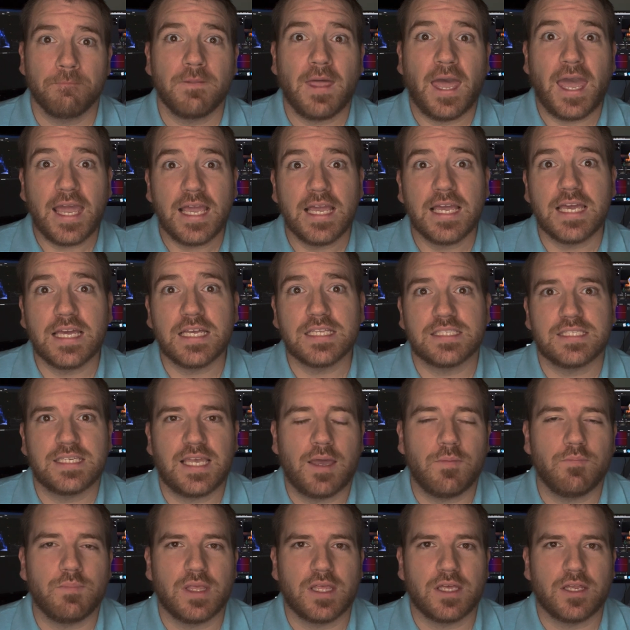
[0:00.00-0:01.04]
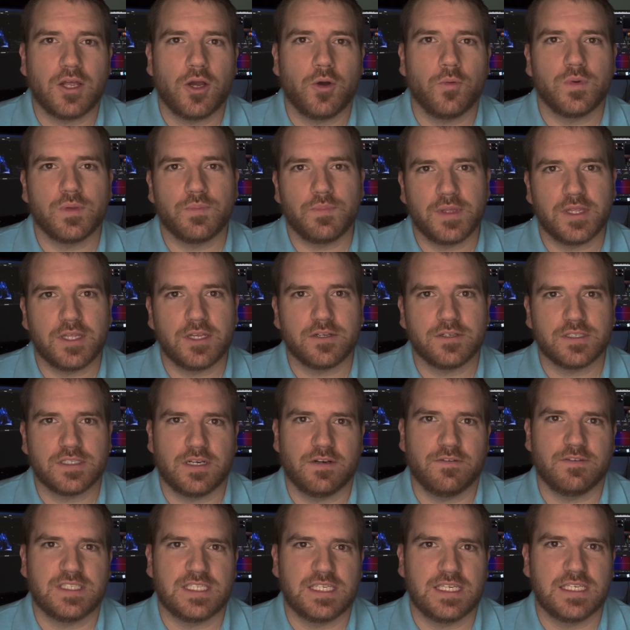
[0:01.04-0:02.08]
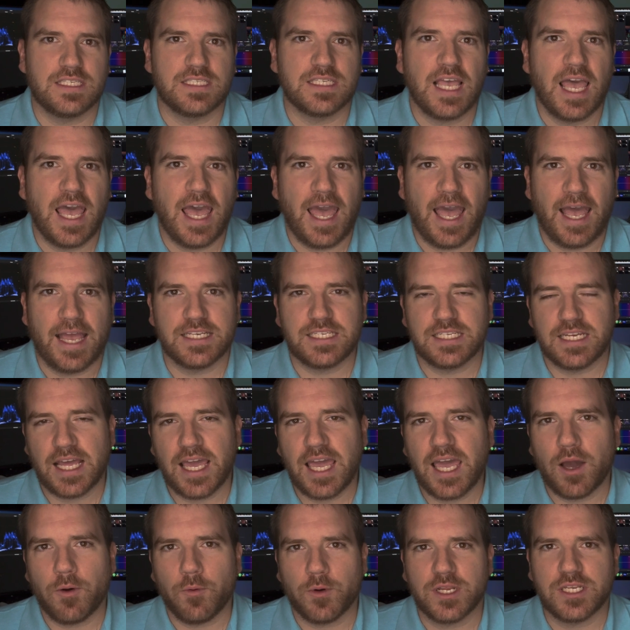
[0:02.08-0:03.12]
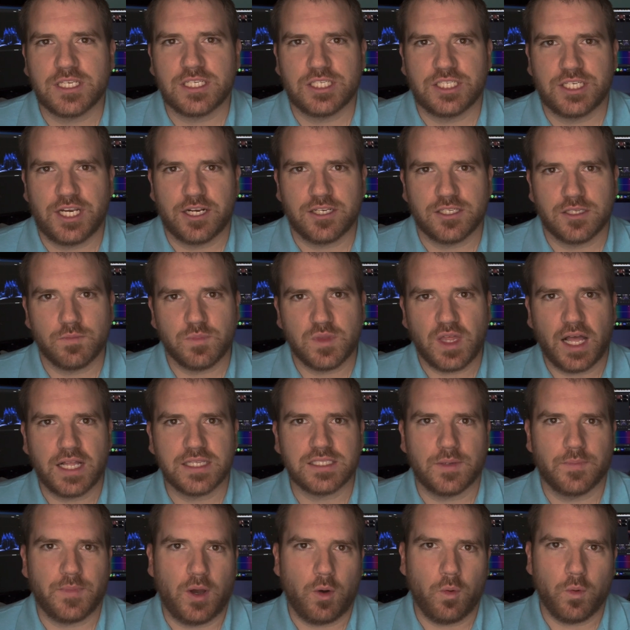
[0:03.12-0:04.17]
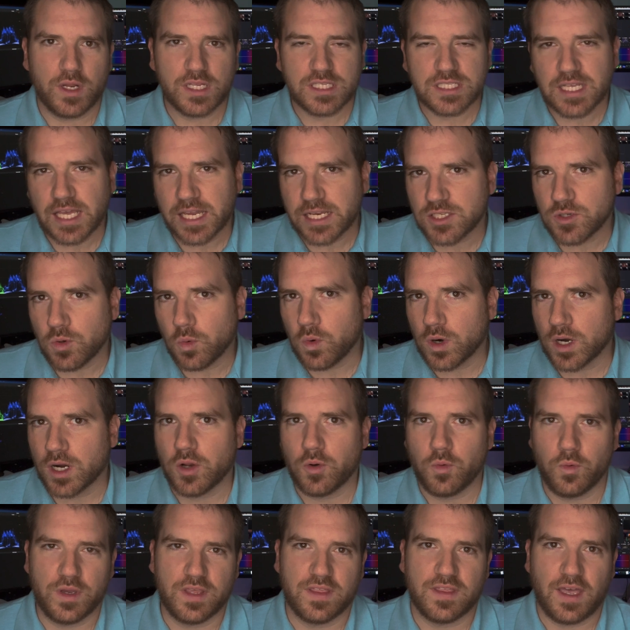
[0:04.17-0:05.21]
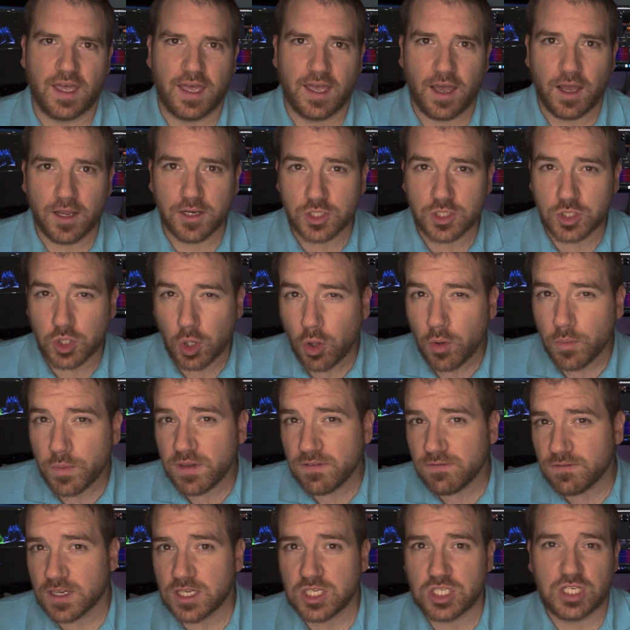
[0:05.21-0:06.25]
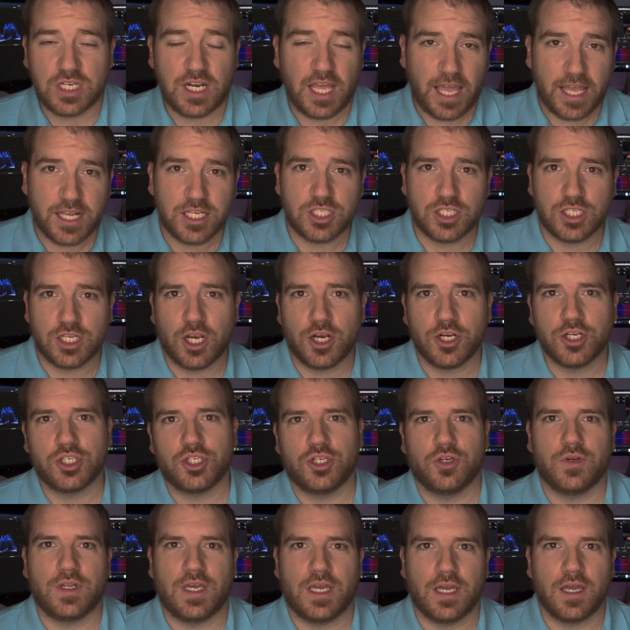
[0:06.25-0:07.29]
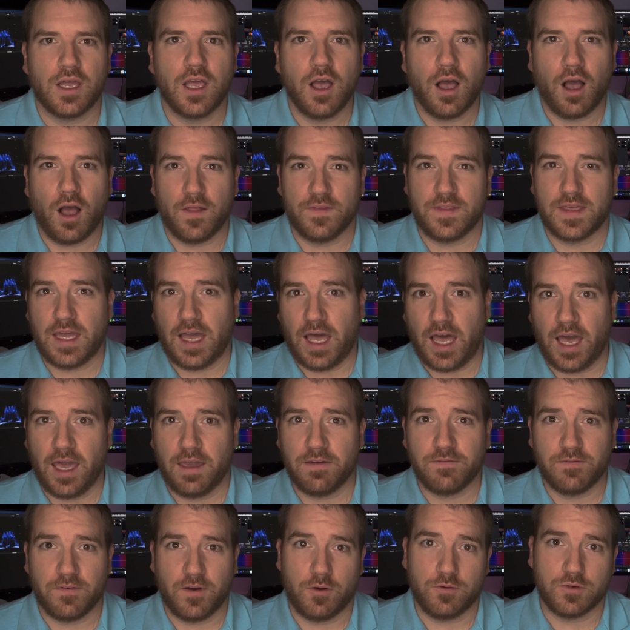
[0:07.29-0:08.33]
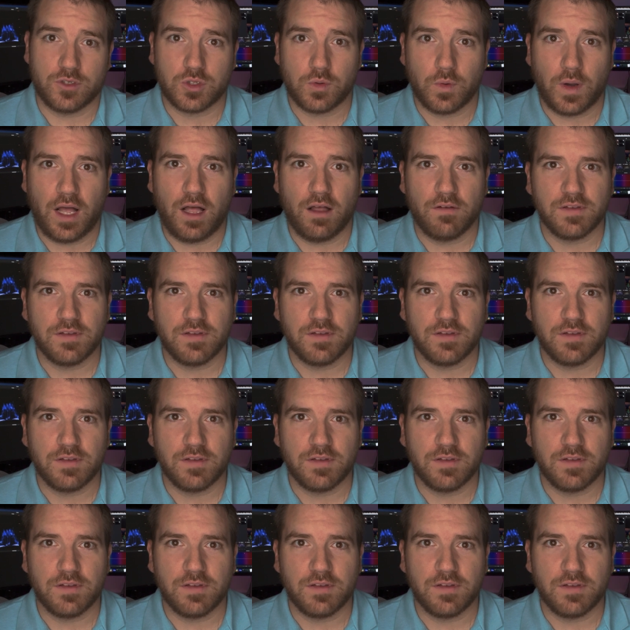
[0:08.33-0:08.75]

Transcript: Hey, it's Sam Bilodeau with Bilodeau Services, and today I wanted to share some thoughts about what it's like to work with Dolby Vision H D R shooting on the iPhone twelve.